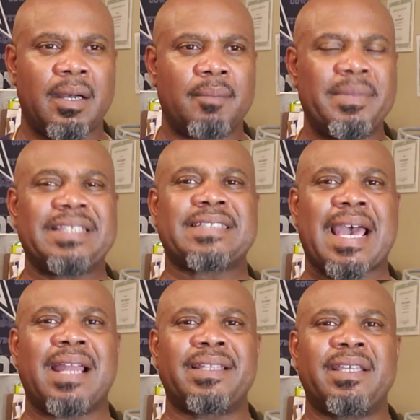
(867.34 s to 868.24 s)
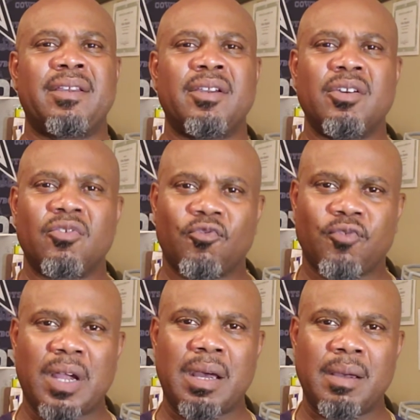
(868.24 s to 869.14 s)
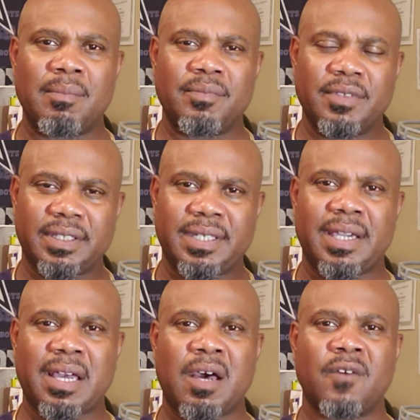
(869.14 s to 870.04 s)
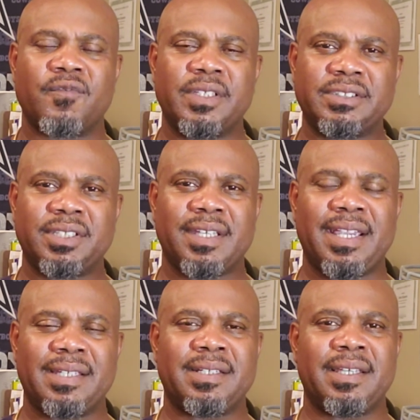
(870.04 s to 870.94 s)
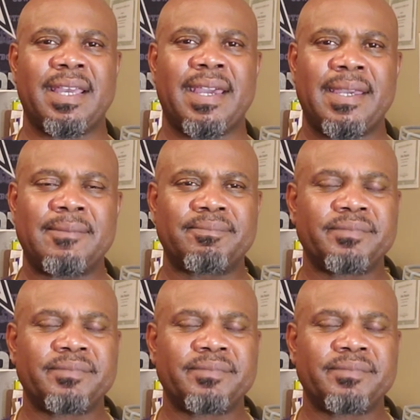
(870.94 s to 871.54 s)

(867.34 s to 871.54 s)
mentality from kickoff until the end of the game.